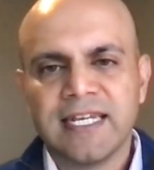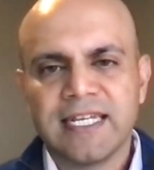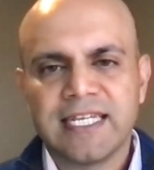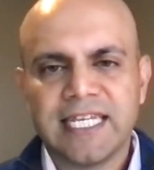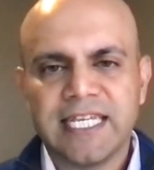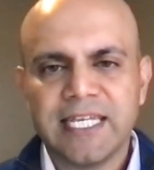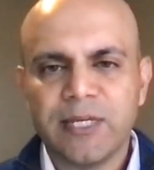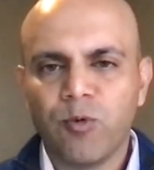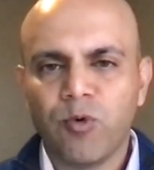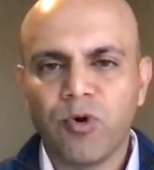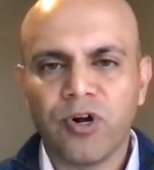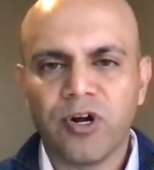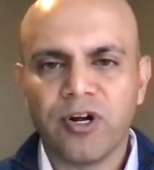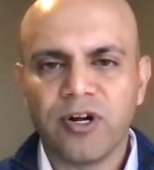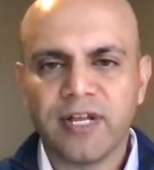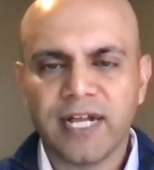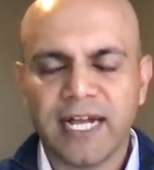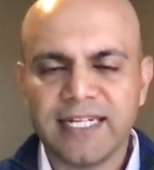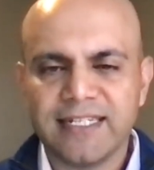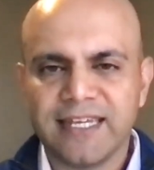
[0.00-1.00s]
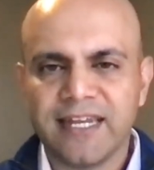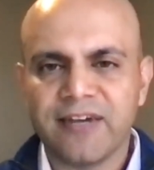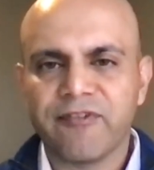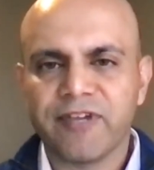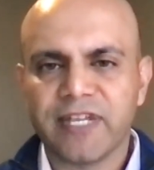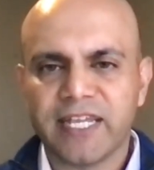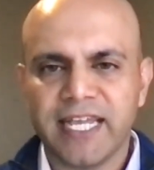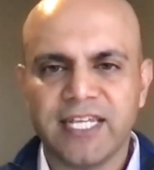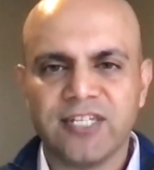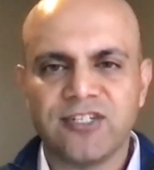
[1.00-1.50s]
keyword
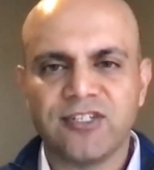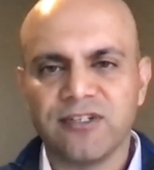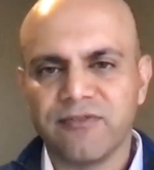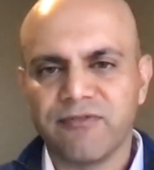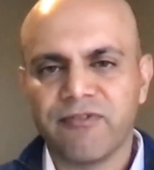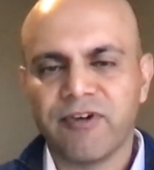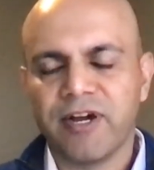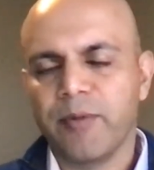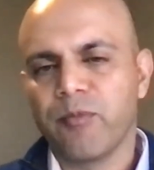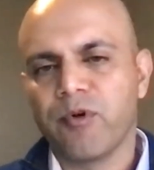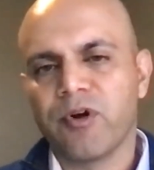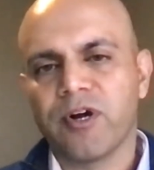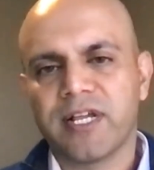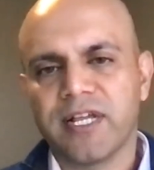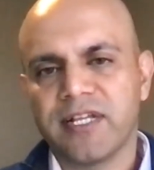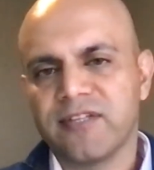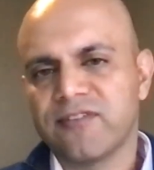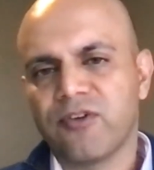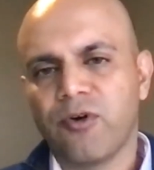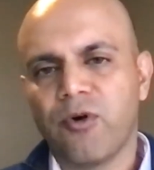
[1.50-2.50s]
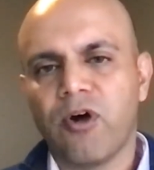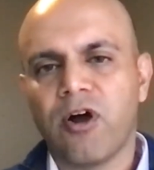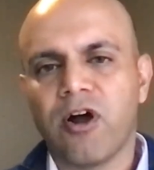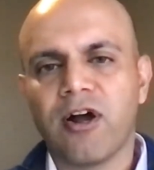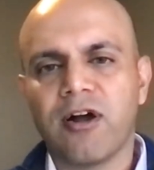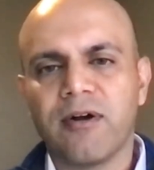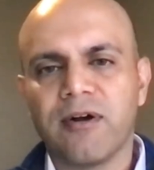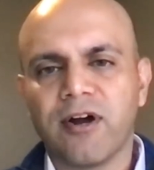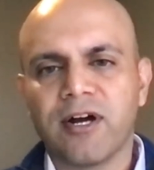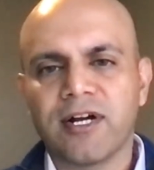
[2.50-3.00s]
identification framework. And so
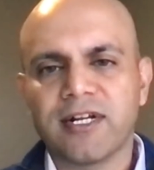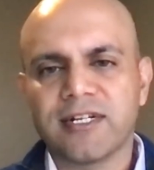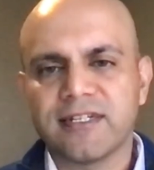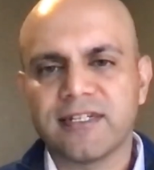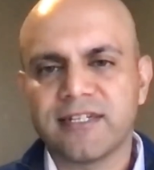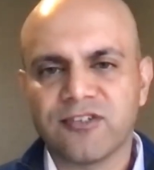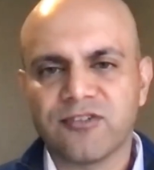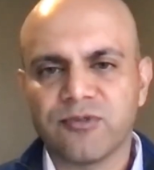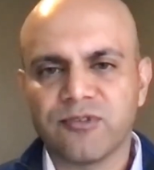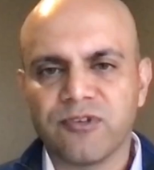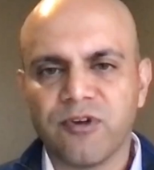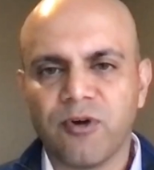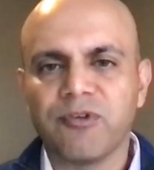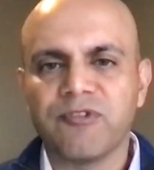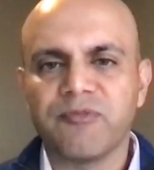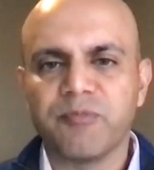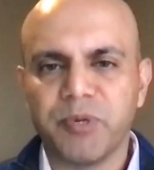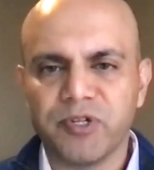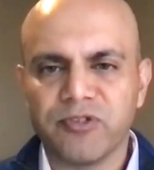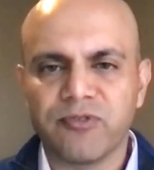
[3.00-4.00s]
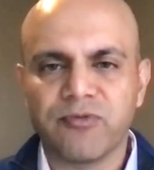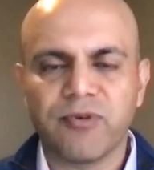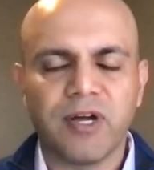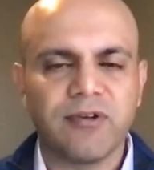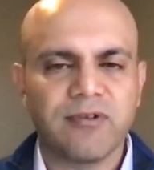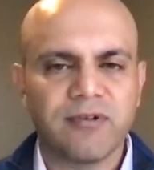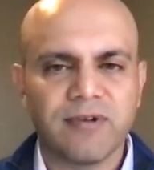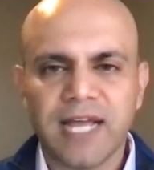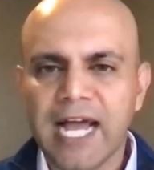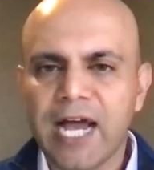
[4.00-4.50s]
our architecture was always built
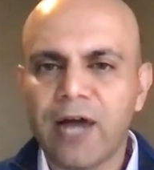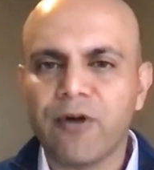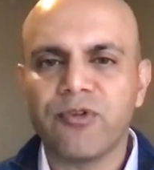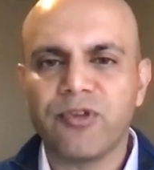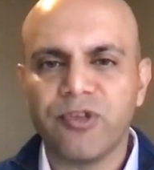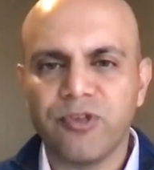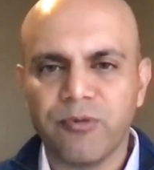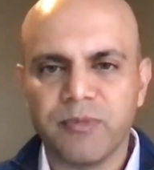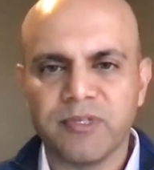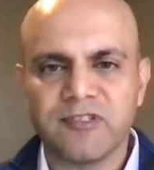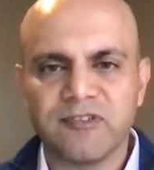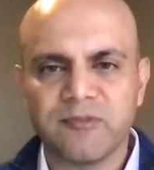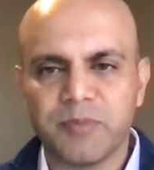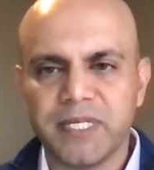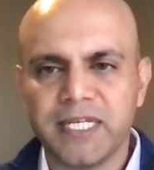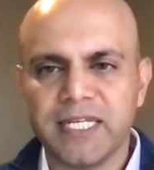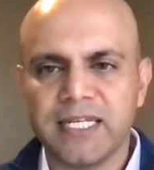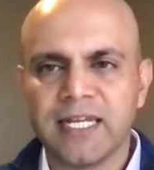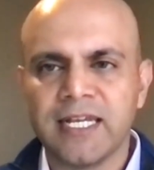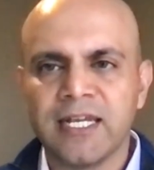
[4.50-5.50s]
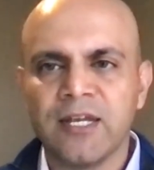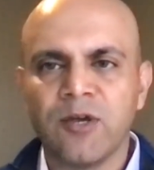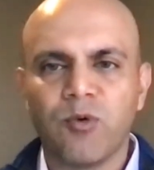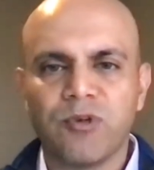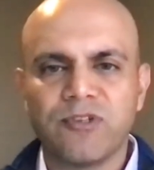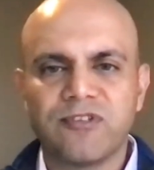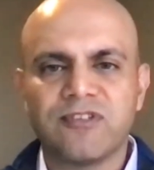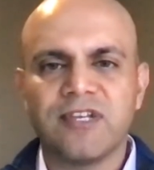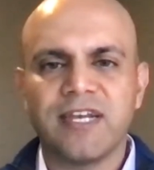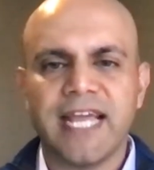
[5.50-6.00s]
around how do humans speak?
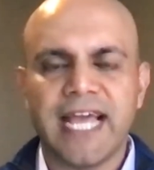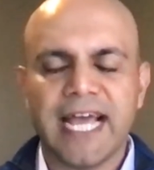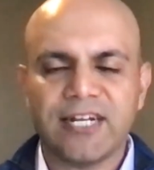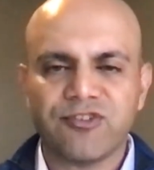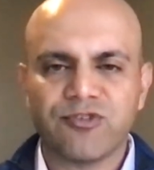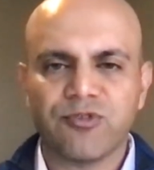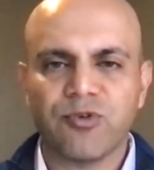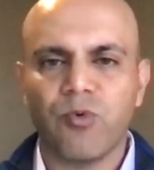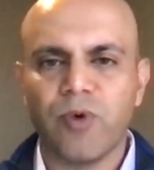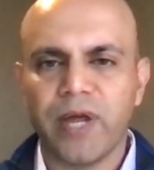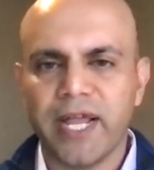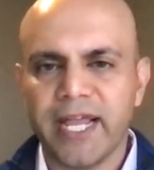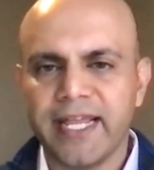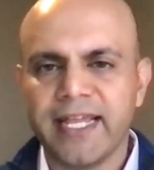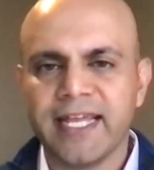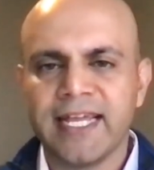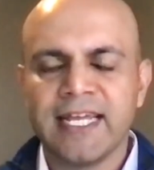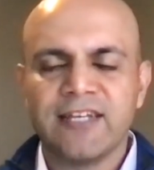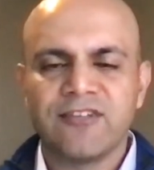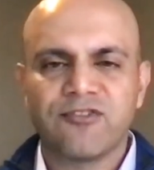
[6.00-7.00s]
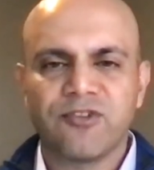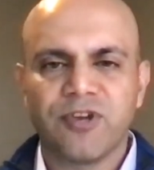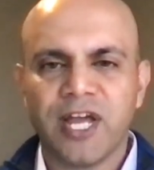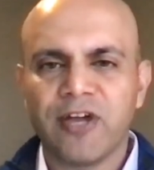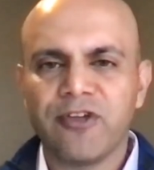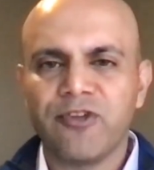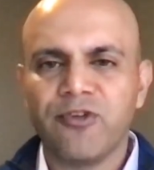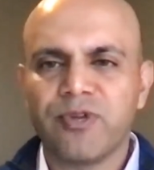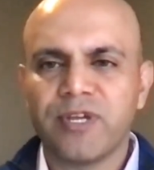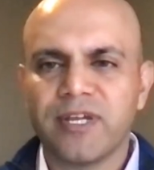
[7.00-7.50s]
What's the natural way? So
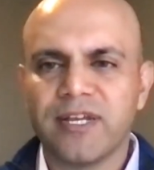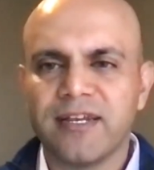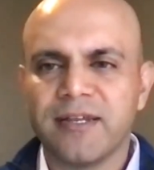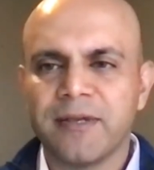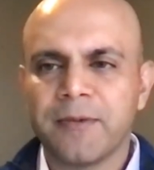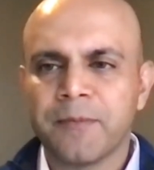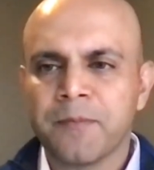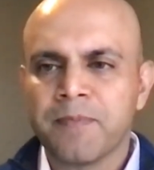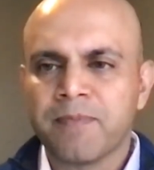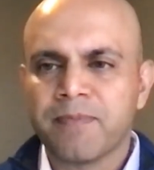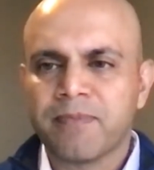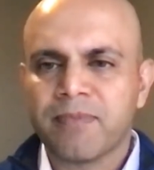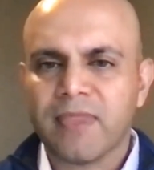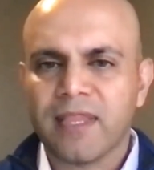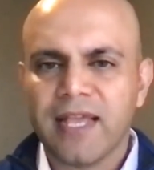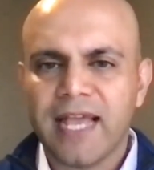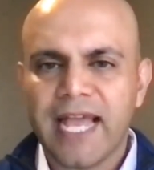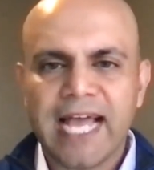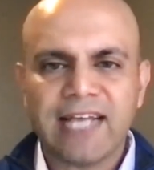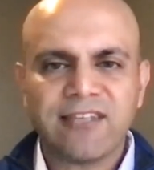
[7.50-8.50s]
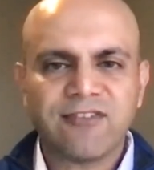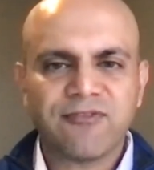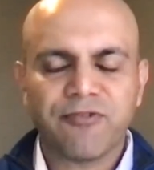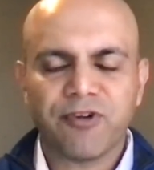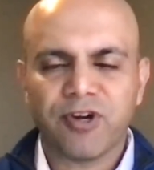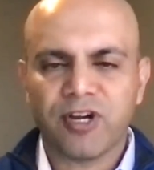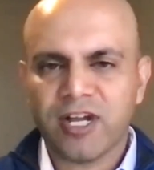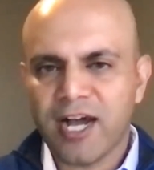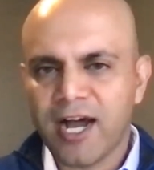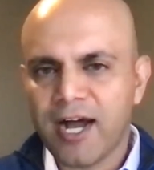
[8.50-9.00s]
now you can ask
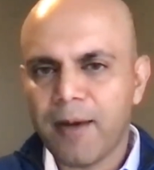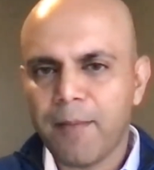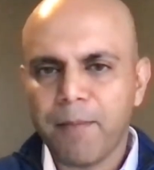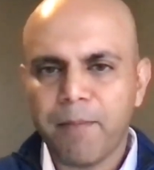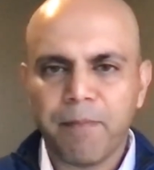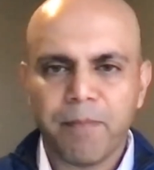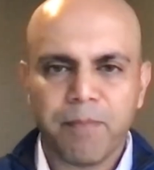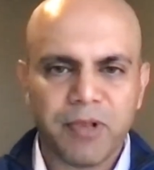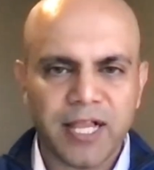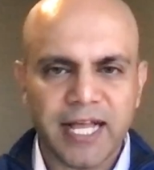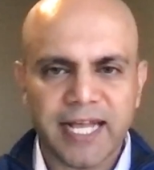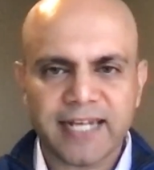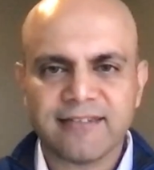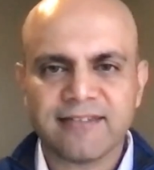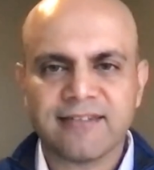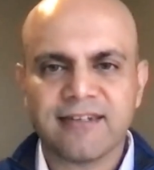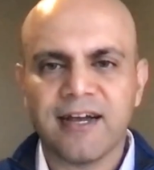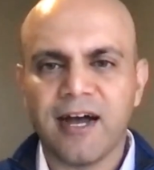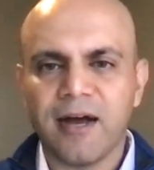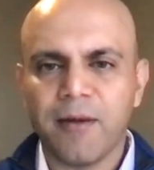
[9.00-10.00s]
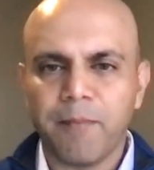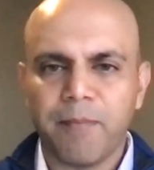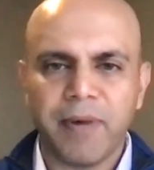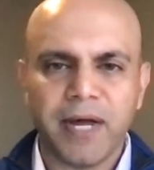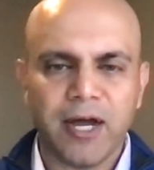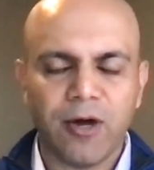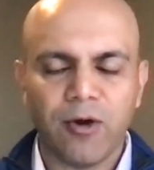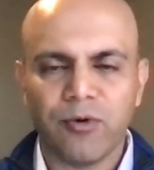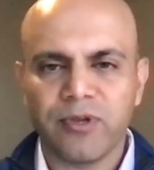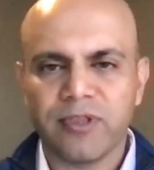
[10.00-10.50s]
for complex,
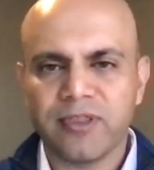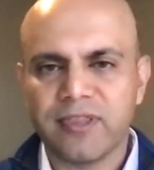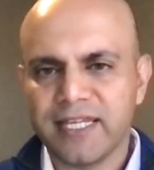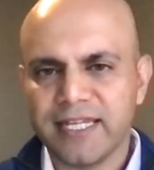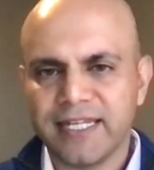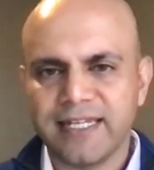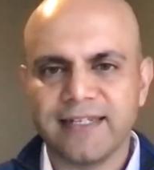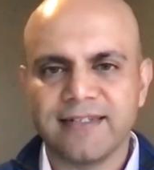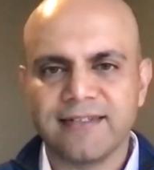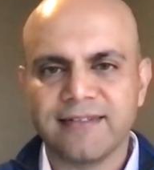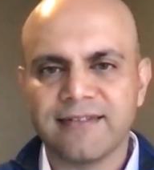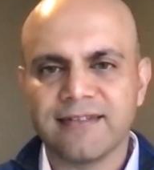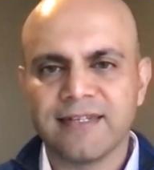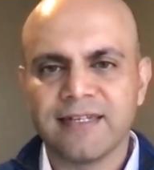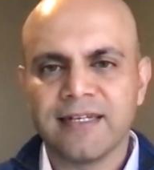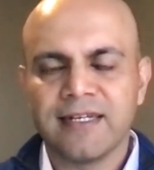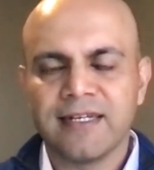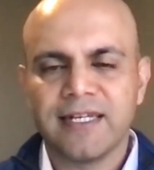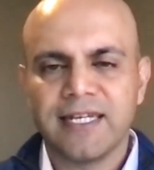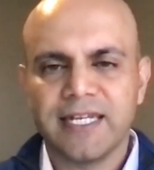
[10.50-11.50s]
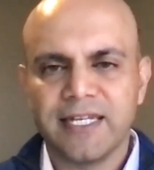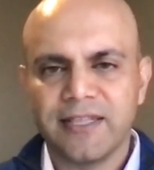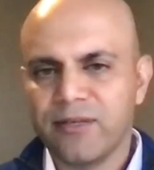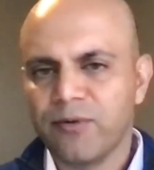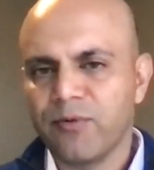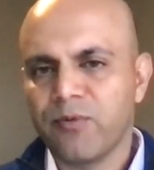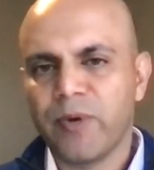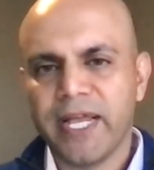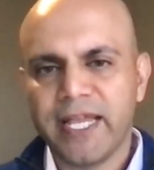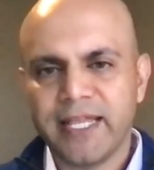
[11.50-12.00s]
compound things in
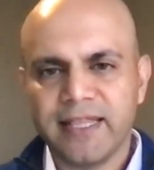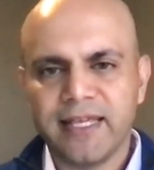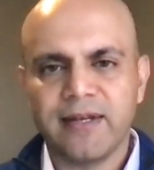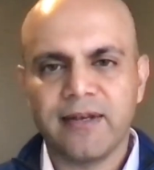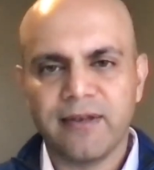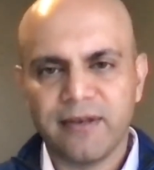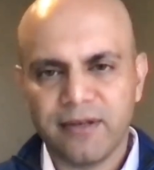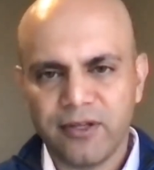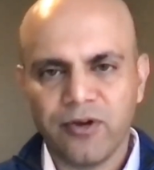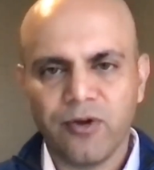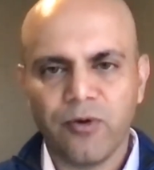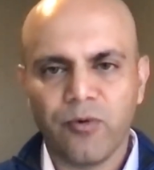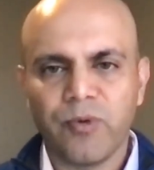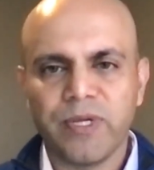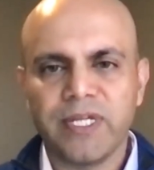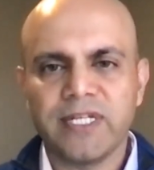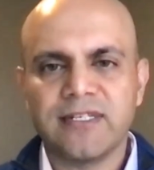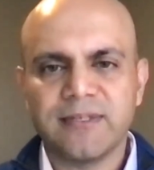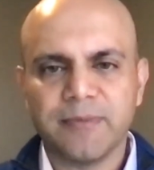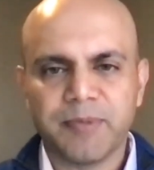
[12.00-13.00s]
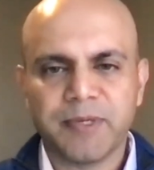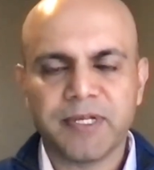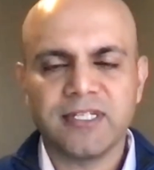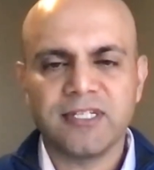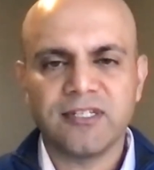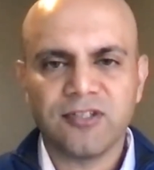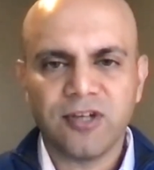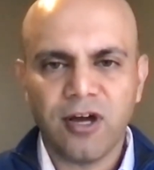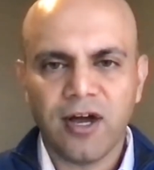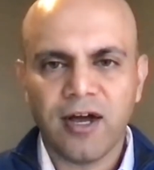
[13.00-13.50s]
the way that, we
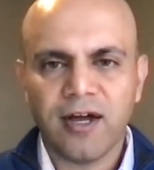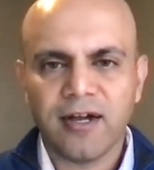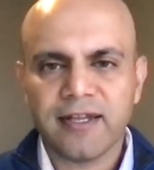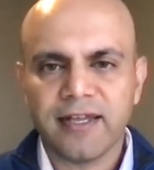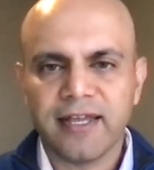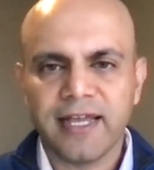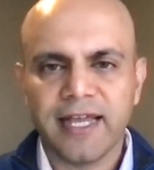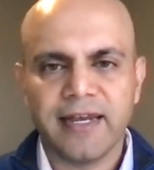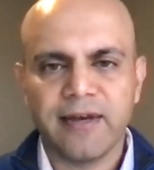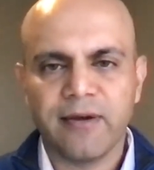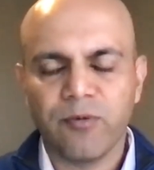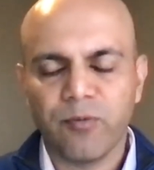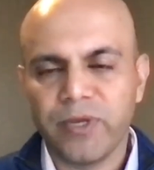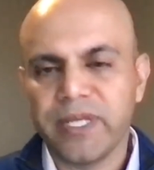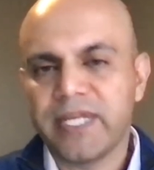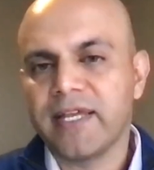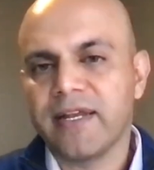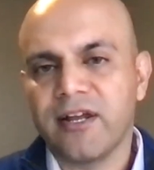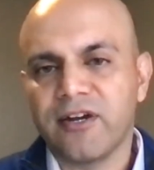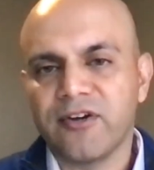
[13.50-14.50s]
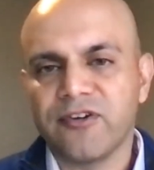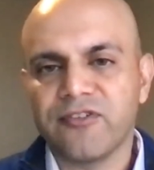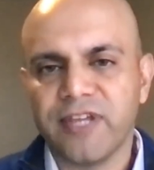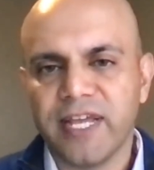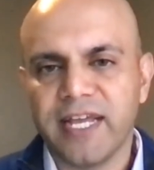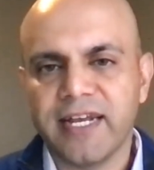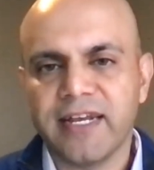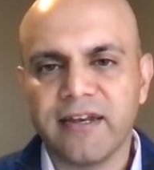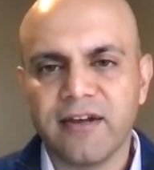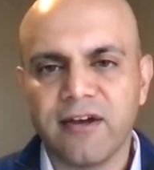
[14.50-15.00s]
typically talk, and we can
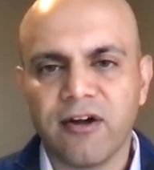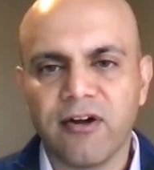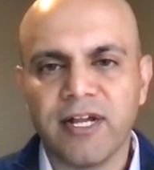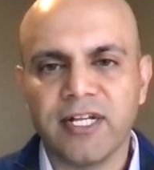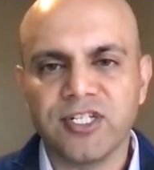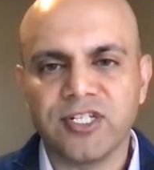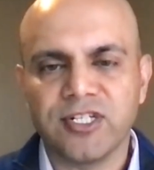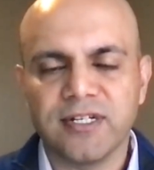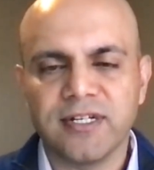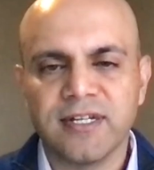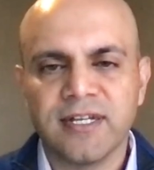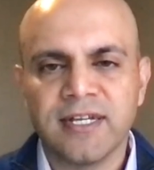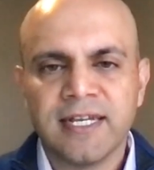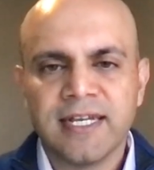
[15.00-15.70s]
understand it in our engine.